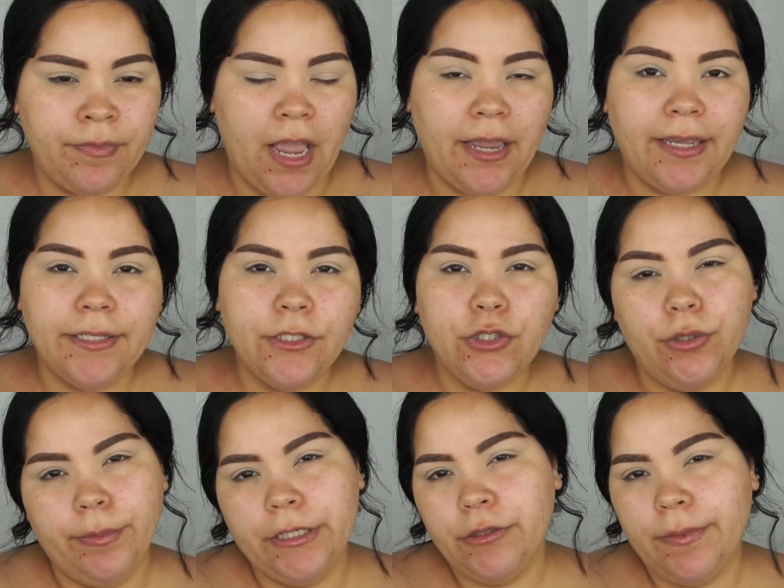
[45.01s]
I guess,
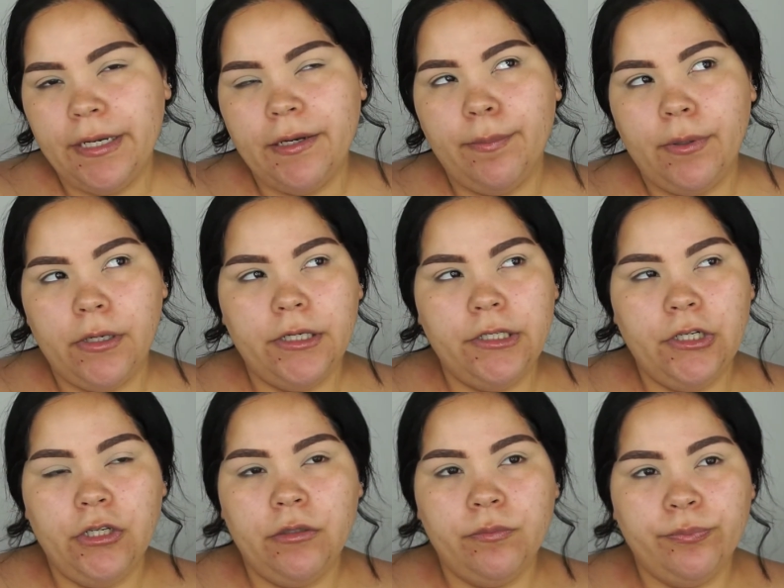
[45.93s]
too much makeup on,
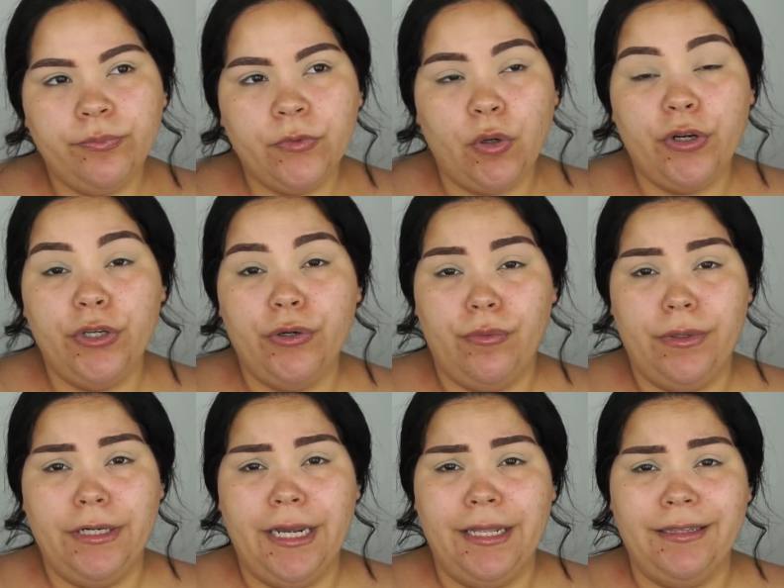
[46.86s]
or you don't
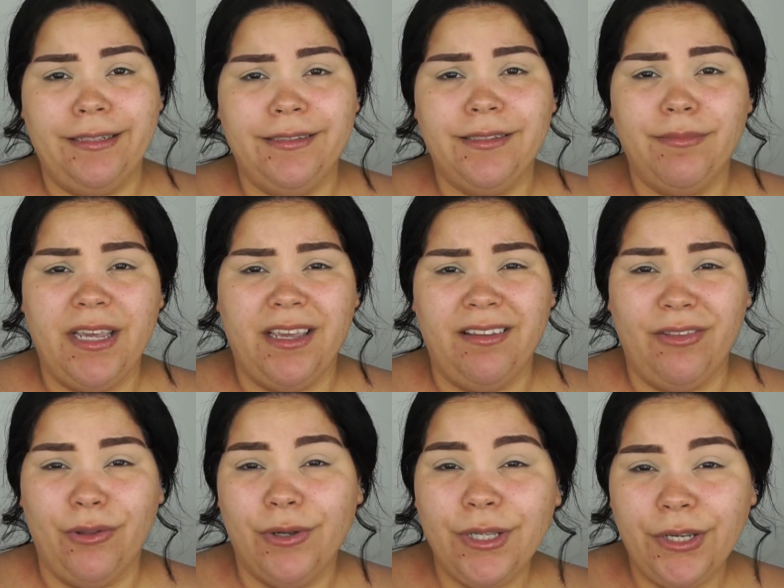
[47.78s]
want to at least make
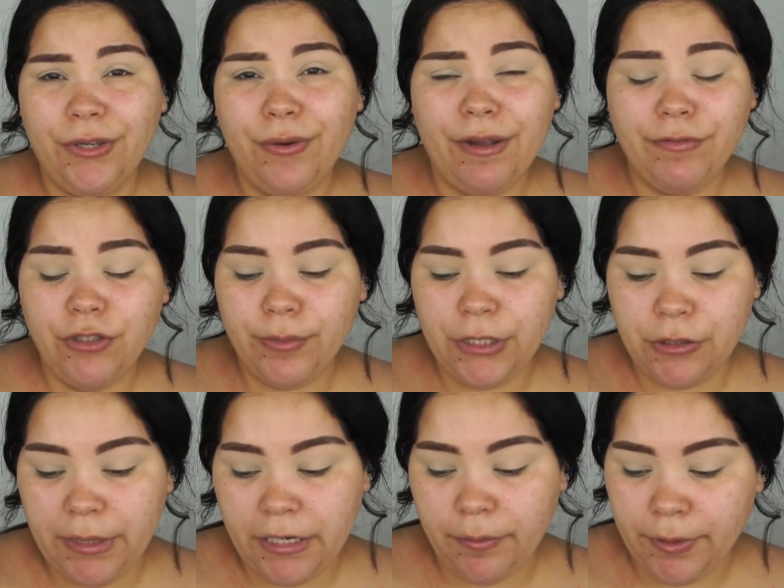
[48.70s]
it look like you have too
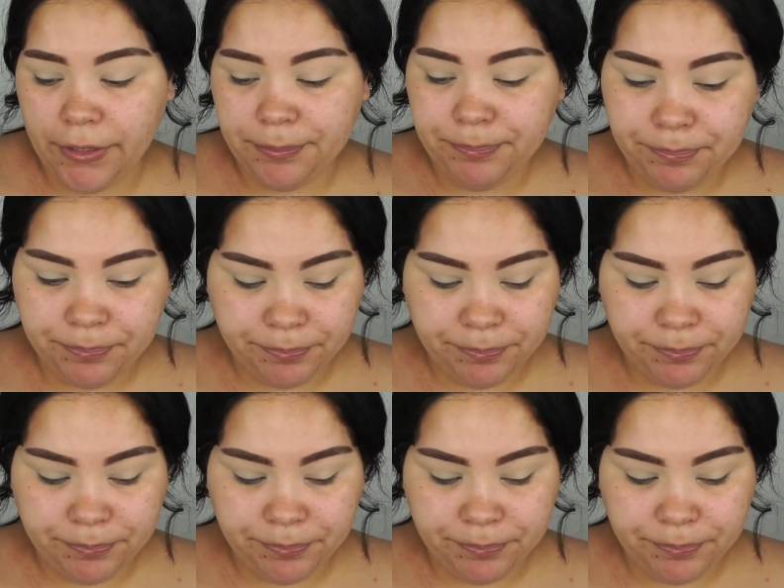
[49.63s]
much makeup on.